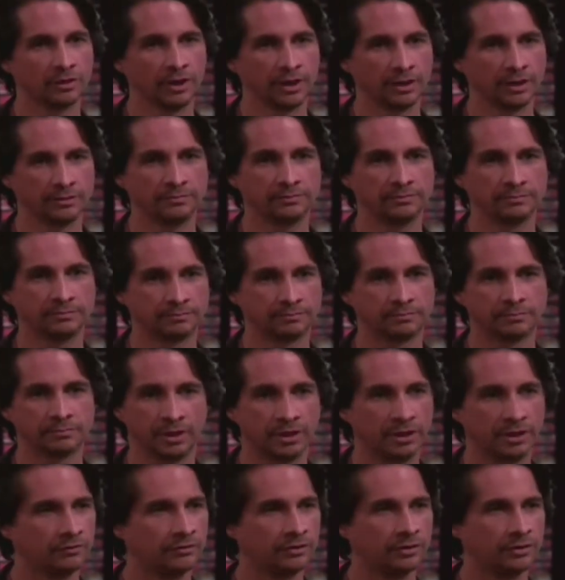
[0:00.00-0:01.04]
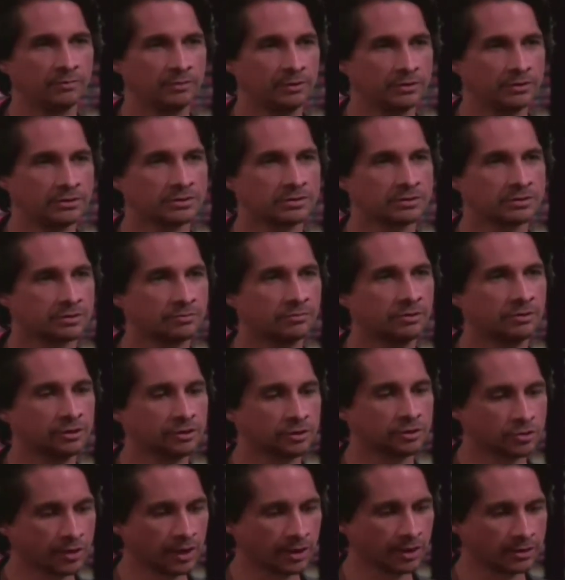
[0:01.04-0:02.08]
Victor had plenty of enemies, so we
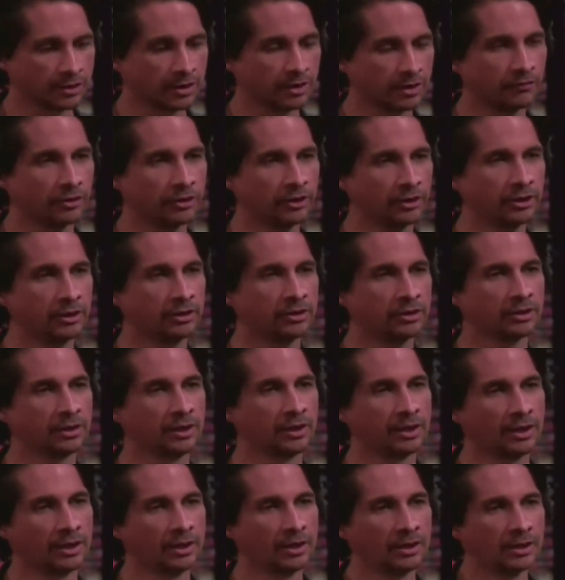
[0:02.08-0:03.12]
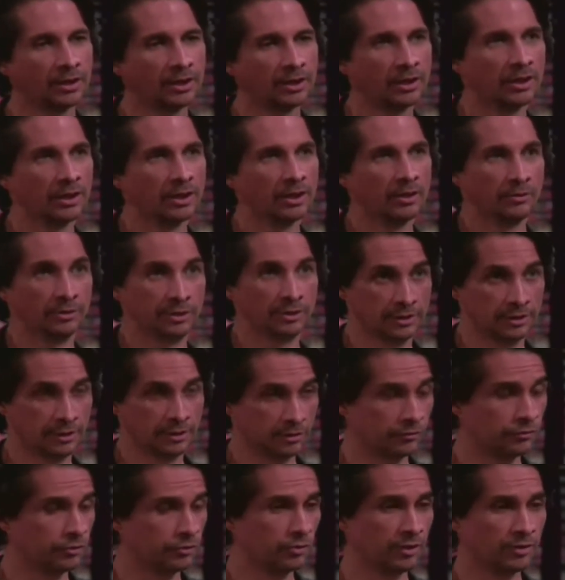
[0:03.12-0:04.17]
need to track down every lead. We need to
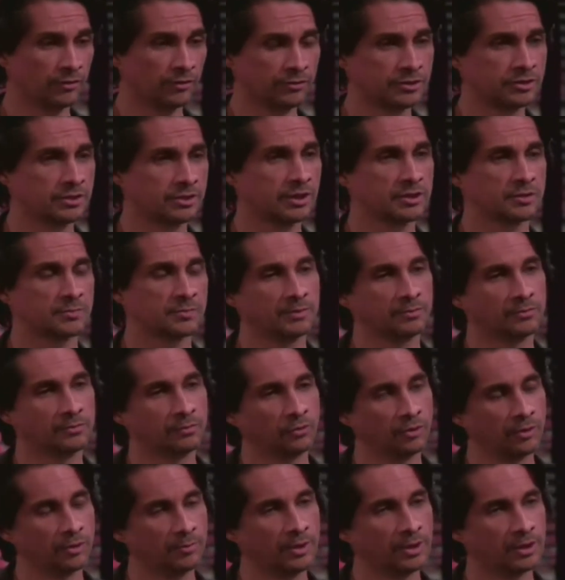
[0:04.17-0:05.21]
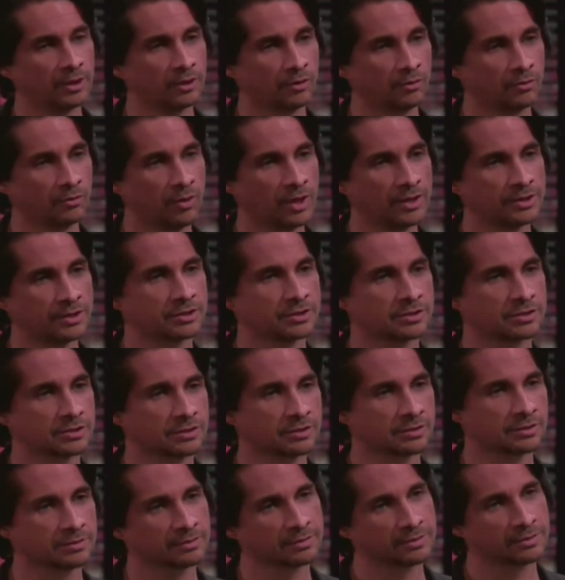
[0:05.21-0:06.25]
interview every suspect before we make an
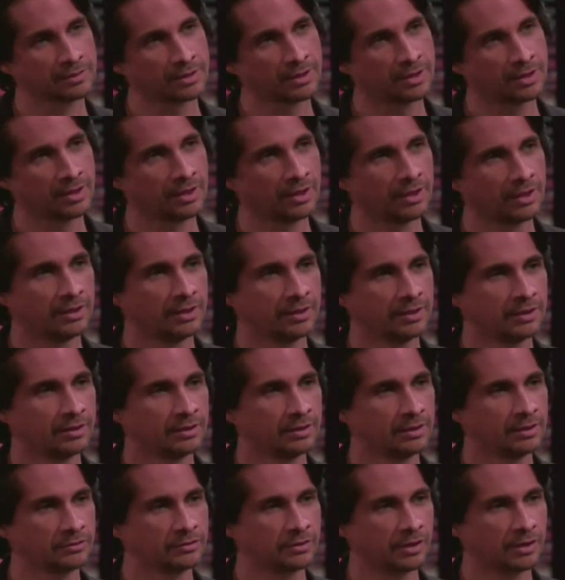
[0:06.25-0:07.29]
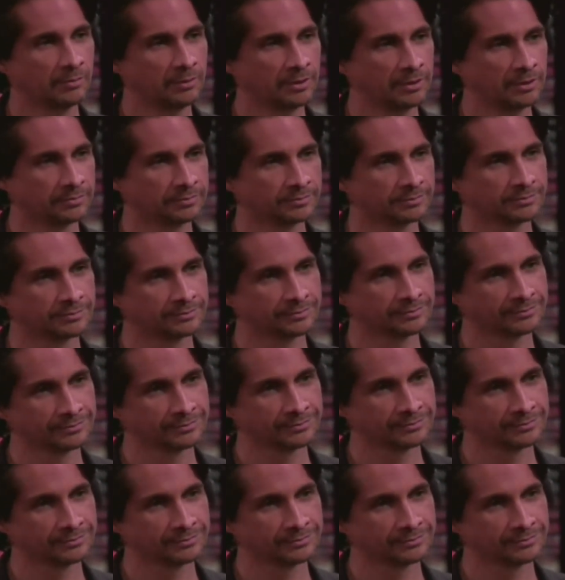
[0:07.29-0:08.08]
arrest. Now tell me